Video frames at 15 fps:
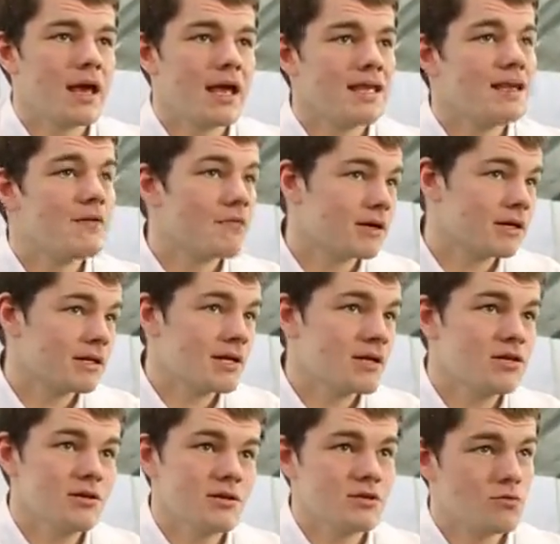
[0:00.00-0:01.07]
in different
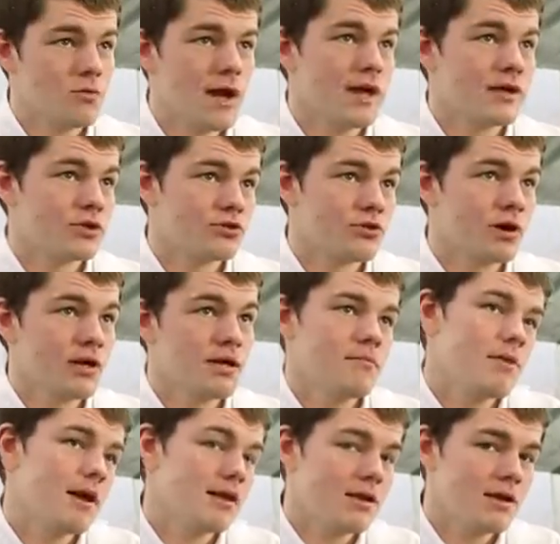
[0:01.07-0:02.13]
conditions, wet and dry.
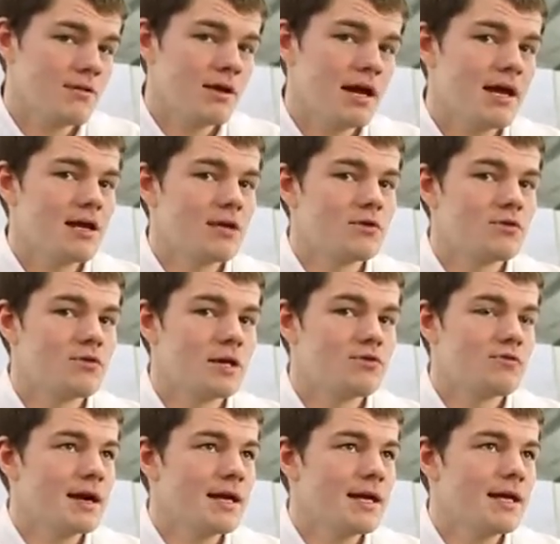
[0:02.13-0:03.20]
Being the UK, it's always
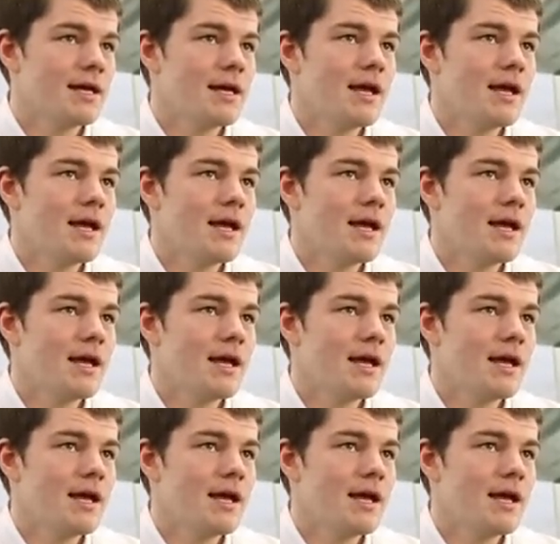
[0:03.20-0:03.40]
raining.